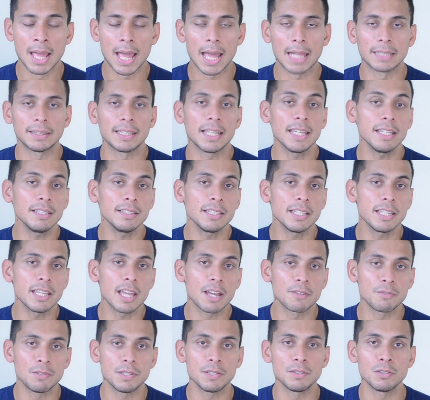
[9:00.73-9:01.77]
And lately,
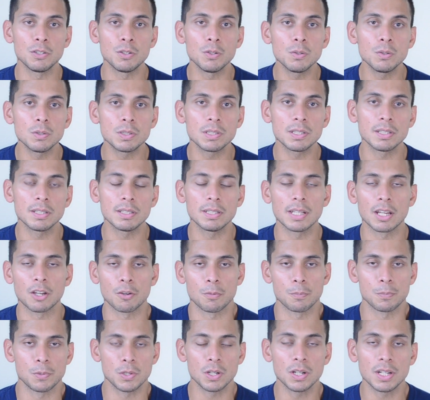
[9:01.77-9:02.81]
I've been using the
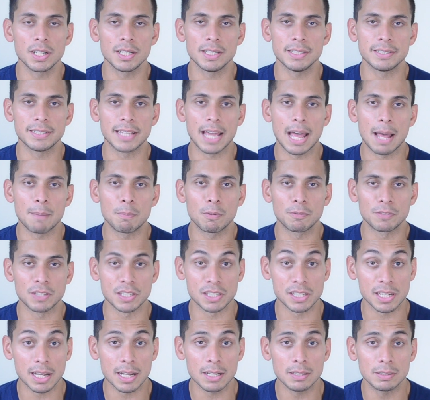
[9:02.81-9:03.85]
community tab of the
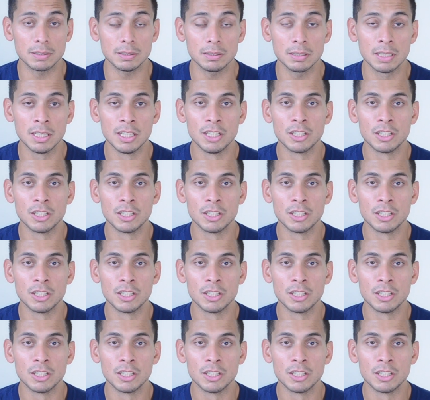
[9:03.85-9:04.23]
channel